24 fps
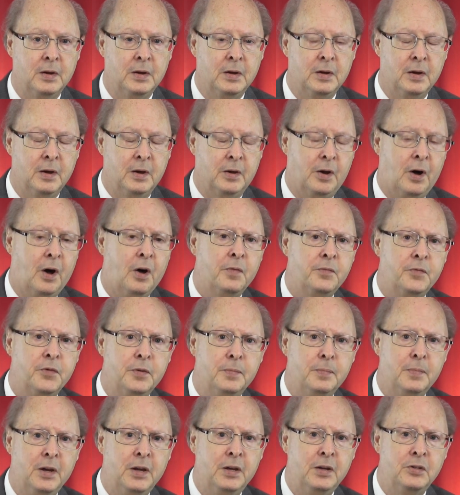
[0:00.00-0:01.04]
It often
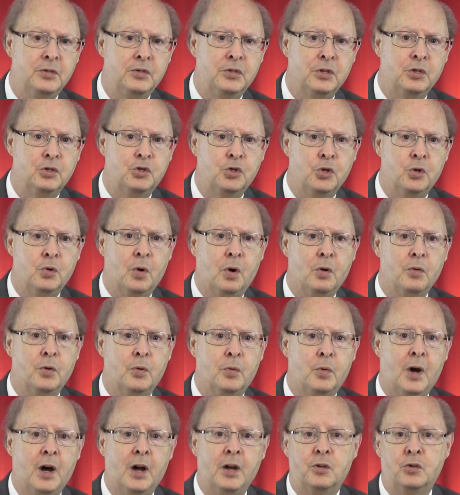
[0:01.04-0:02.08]
means that you're on the
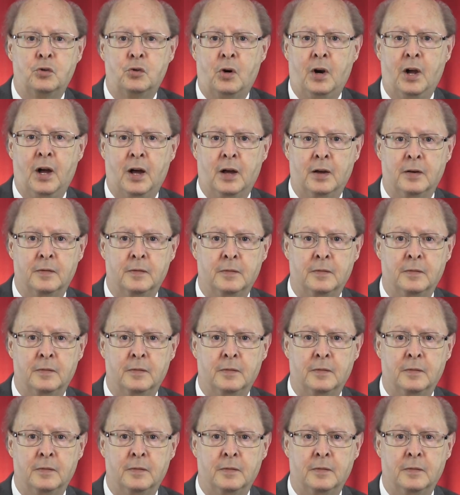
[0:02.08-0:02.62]
right track.